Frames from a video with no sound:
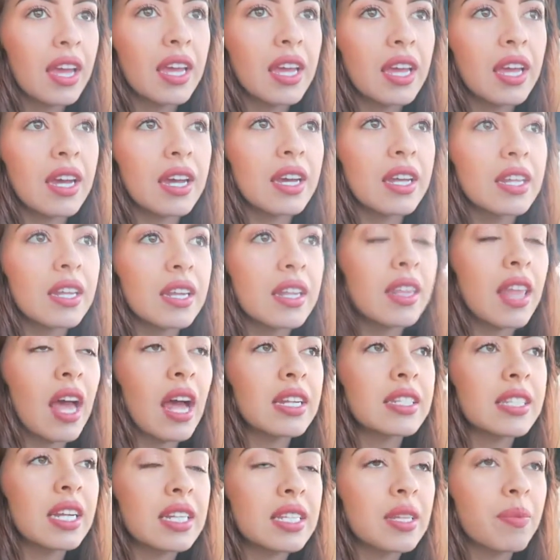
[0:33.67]
and
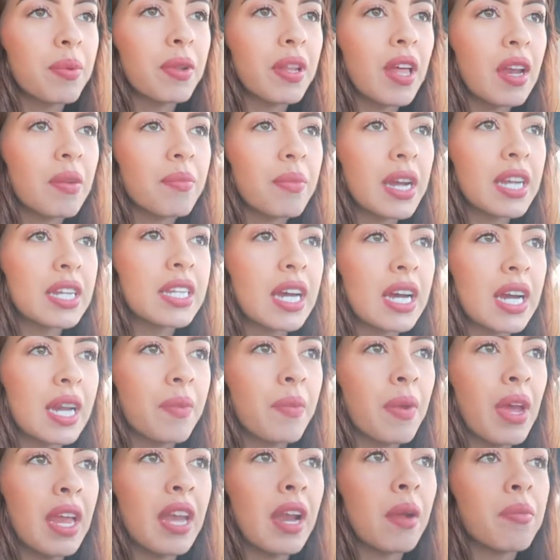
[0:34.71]
that takes up a lot of my
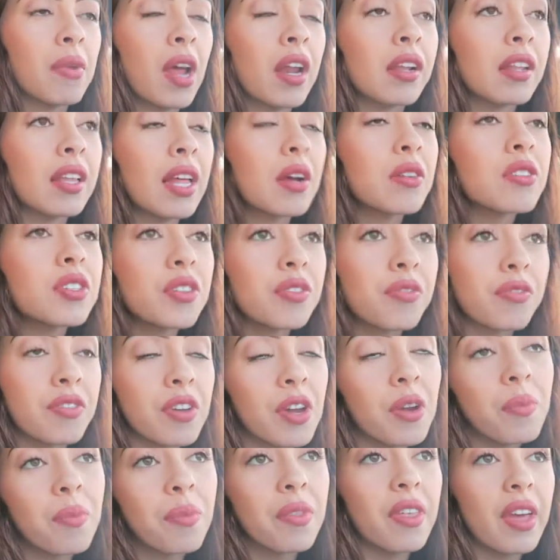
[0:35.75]
time, and I'm not allowed to
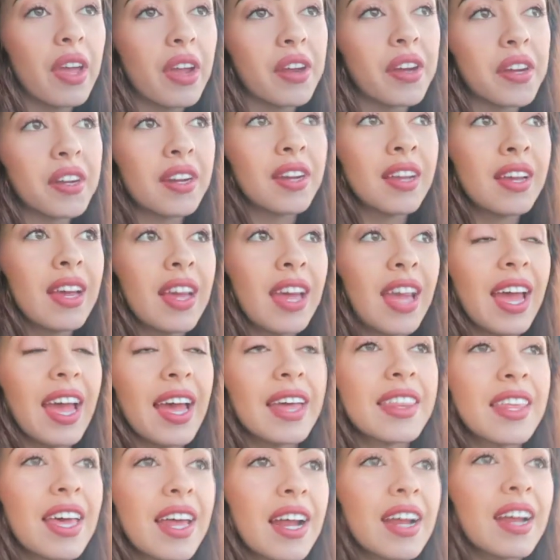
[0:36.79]
film there.
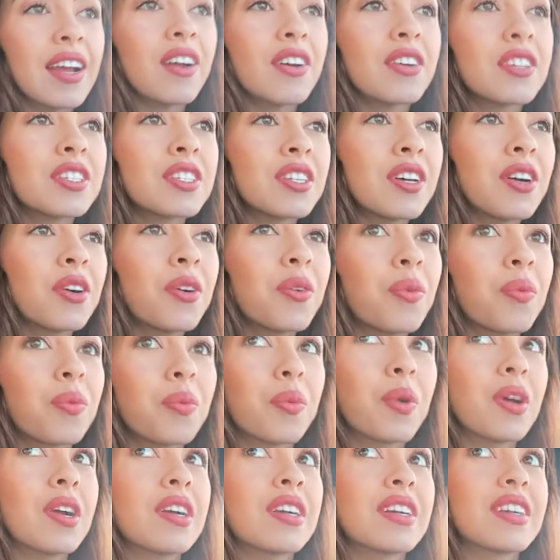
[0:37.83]
And then I also
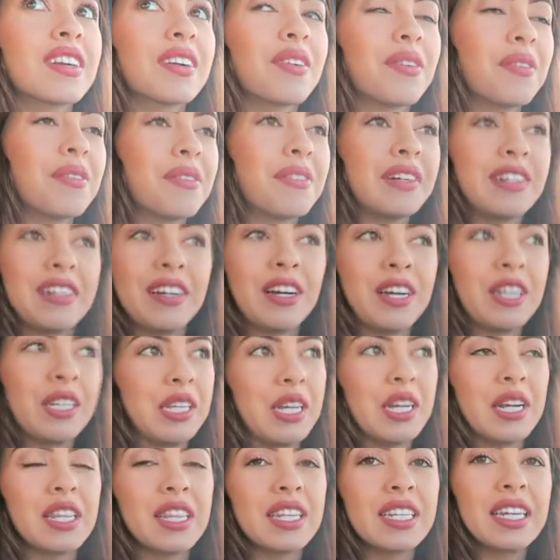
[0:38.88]
work a
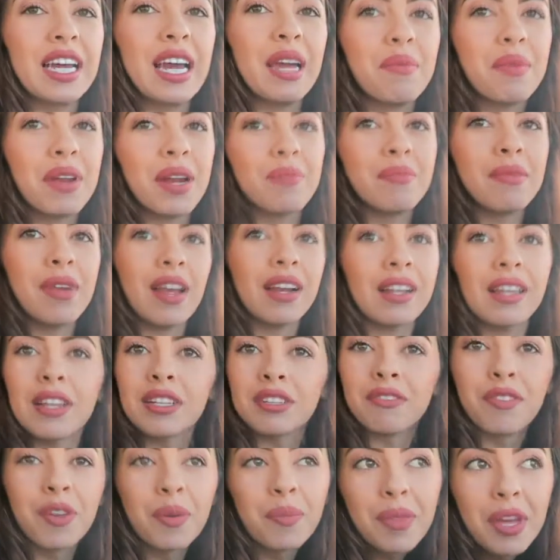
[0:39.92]
lot of the time and I'm not allowed
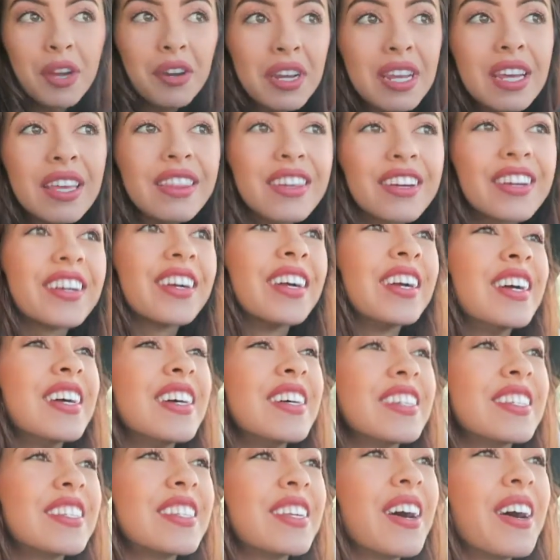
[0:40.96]
to film there either.
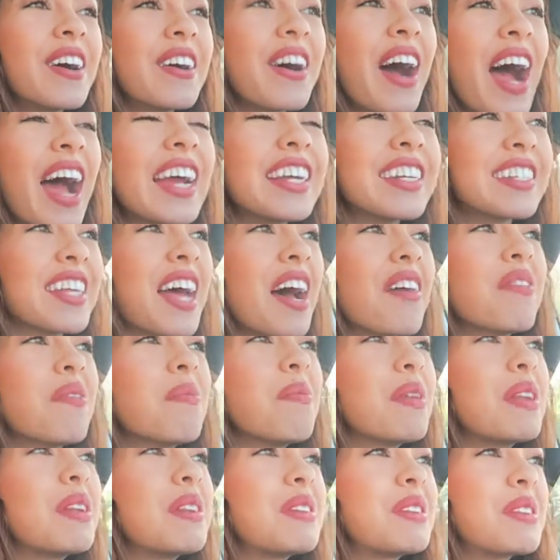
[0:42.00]
So I just
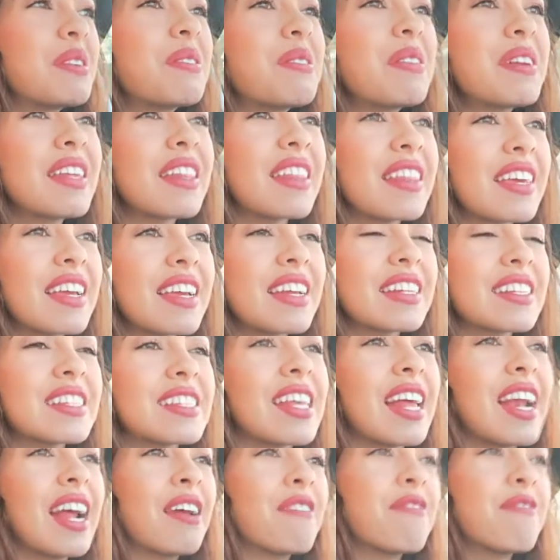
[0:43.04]
haven't been doing things
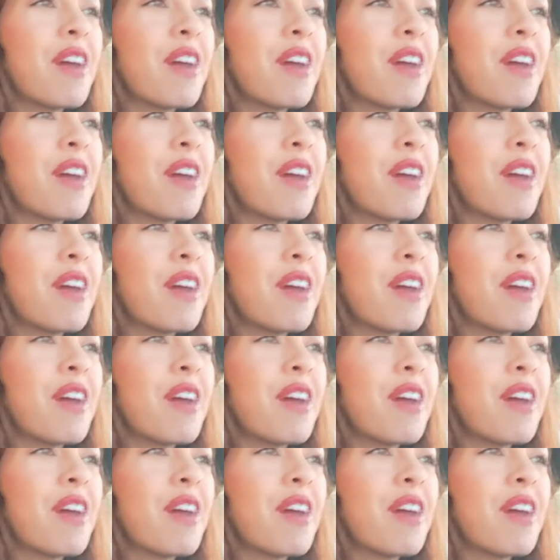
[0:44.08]
that I